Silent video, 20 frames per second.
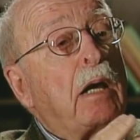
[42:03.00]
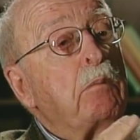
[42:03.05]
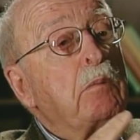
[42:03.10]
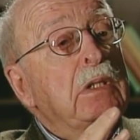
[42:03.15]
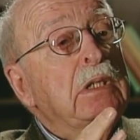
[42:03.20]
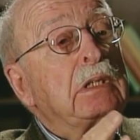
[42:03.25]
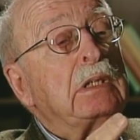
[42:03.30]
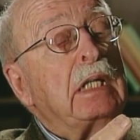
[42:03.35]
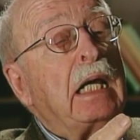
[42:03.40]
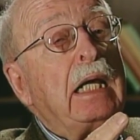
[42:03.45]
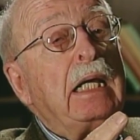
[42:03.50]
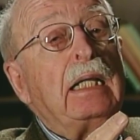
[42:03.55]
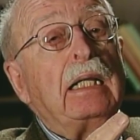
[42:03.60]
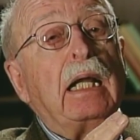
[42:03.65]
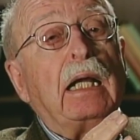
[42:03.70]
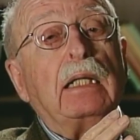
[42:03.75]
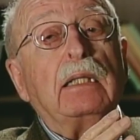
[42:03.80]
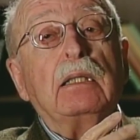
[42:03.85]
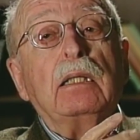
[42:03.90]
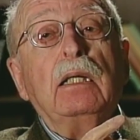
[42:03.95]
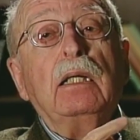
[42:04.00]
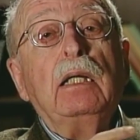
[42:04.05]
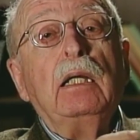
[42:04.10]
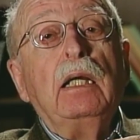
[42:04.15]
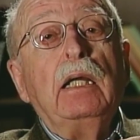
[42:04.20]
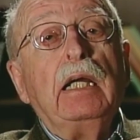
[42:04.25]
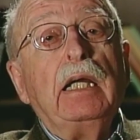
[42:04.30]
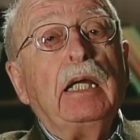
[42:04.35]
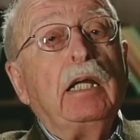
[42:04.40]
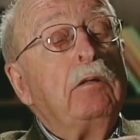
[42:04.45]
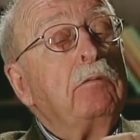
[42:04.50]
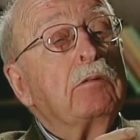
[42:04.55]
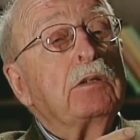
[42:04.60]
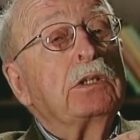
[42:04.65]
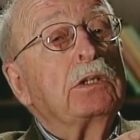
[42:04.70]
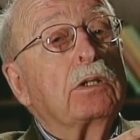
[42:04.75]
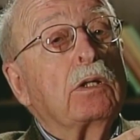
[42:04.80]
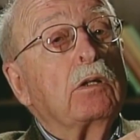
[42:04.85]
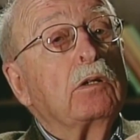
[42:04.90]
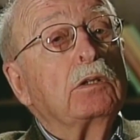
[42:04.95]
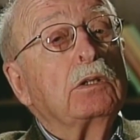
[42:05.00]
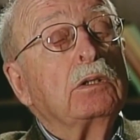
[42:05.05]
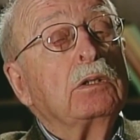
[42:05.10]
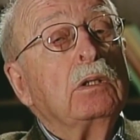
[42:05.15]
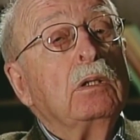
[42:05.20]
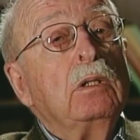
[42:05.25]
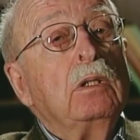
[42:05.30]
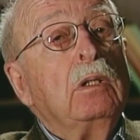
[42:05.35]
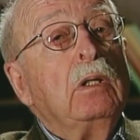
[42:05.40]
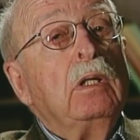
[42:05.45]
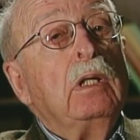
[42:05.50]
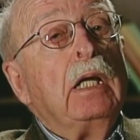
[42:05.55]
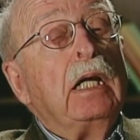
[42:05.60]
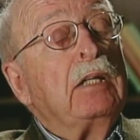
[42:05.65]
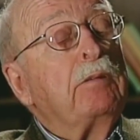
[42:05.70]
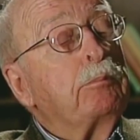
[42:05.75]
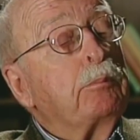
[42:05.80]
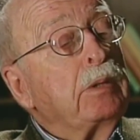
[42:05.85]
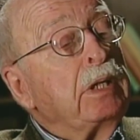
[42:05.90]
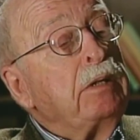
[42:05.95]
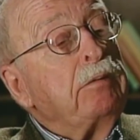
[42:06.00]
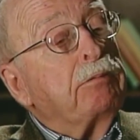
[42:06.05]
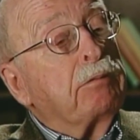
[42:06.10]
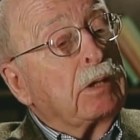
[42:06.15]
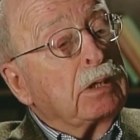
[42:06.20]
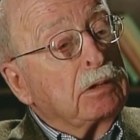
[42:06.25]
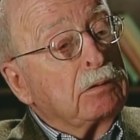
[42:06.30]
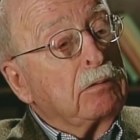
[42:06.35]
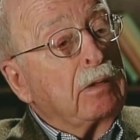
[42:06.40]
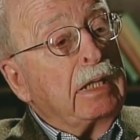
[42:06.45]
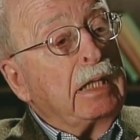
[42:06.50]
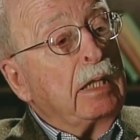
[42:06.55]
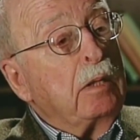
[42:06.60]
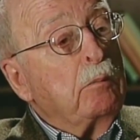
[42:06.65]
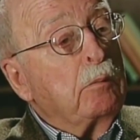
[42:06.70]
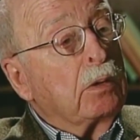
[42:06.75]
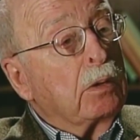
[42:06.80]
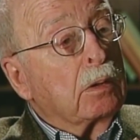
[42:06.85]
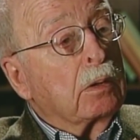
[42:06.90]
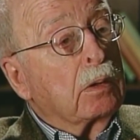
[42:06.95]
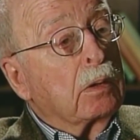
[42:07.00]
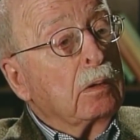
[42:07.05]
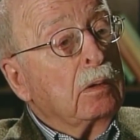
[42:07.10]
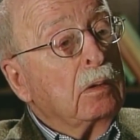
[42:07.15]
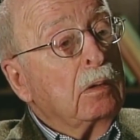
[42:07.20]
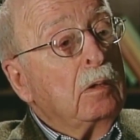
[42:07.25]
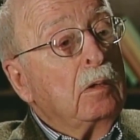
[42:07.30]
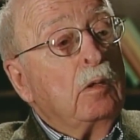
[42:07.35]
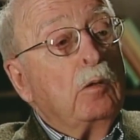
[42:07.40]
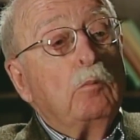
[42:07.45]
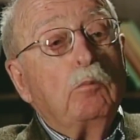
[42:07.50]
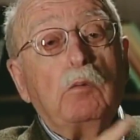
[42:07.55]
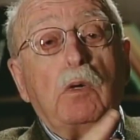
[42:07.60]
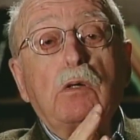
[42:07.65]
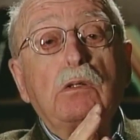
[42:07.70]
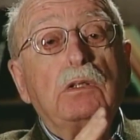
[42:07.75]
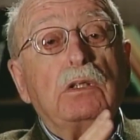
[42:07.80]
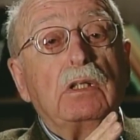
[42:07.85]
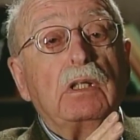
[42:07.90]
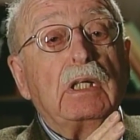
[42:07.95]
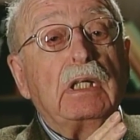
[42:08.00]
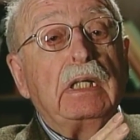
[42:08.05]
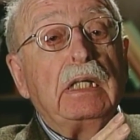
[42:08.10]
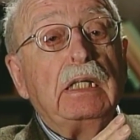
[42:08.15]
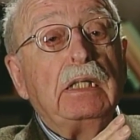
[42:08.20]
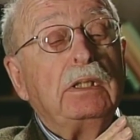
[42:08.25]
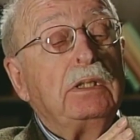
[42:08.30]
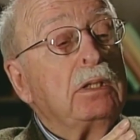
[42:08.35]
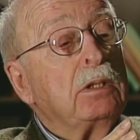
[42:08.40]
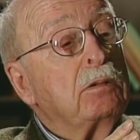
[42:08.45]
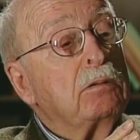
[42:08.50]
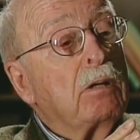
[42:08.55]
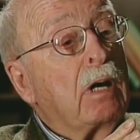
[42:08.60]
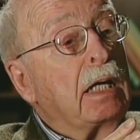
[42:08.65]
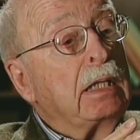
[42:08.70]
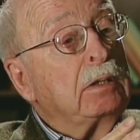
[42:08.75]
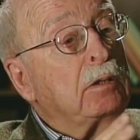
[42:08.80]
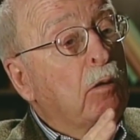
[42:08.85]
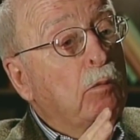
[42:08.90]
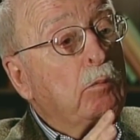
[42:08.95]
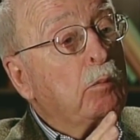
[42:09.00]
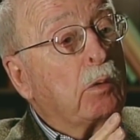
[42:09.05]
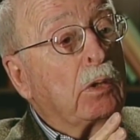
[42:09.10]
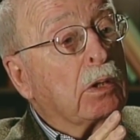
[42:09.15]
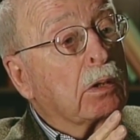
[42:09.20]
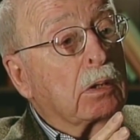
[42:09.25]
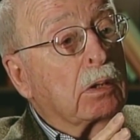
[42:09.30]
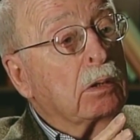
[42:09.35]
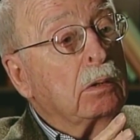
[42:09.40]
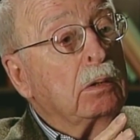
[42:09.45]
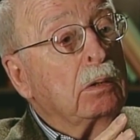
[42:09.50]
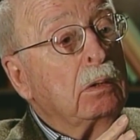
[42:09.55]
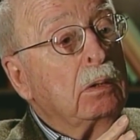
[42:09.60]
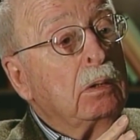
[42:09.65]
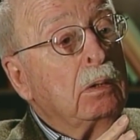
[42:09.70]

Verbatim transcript: I would say that in research, it's pretty frustrating work. Most of the things you try don't work.